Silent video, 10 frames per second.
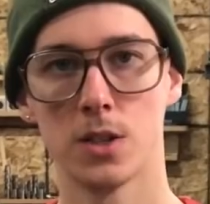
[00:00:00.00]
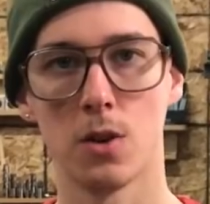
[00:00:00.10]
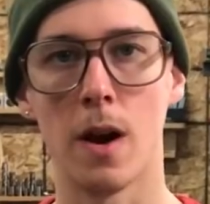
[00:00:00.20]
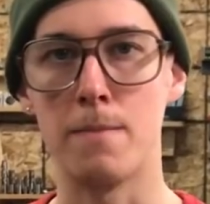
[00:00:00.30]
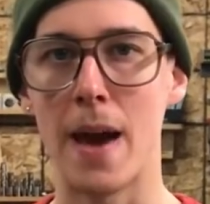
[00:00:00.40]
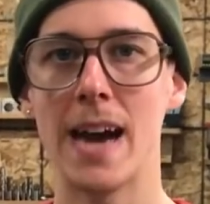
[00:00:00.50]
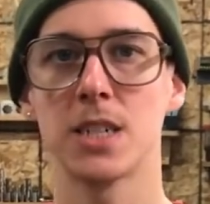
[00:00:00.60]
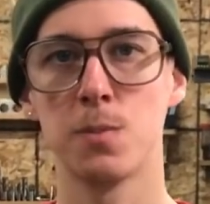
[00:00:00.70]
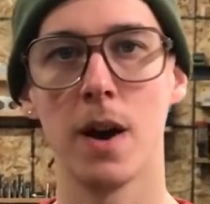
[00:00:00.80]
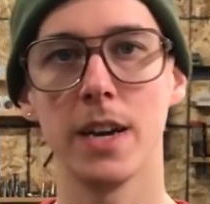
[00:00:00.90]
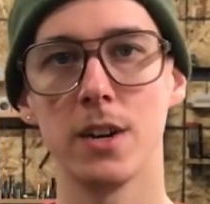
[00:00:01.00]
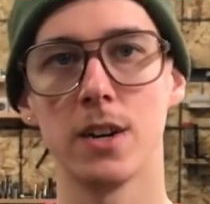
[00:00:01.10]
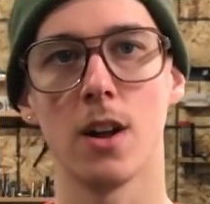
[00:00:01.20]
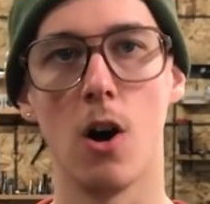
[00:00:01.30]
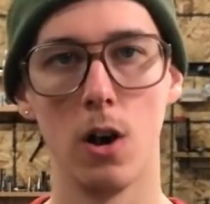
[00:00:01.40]
so I batch
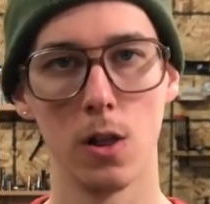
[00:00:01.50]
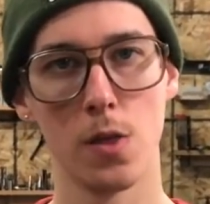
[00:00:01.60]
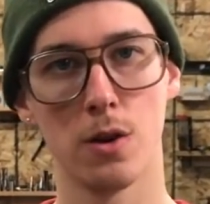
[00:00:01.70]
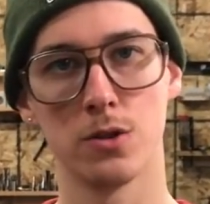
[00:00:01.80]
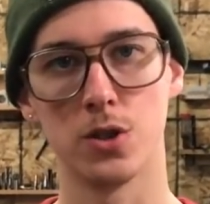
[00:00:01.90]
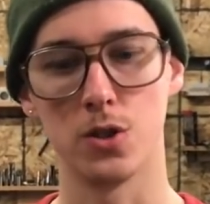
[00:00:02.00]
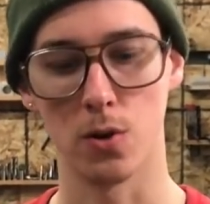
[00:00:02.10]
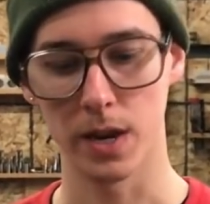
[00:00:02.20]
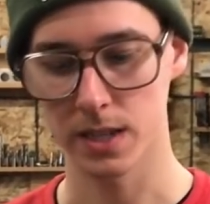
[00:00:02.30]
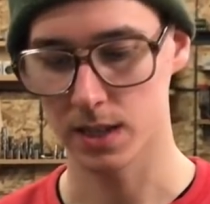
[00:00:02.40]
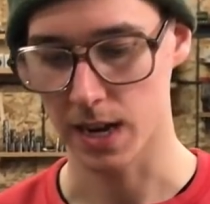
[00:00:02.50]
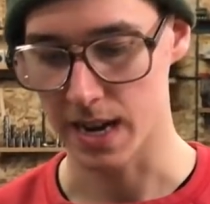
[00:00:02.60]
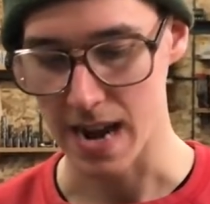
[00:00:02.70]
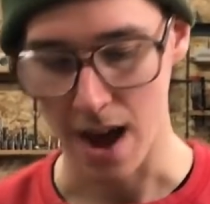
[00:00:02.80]
mitered all of those joints and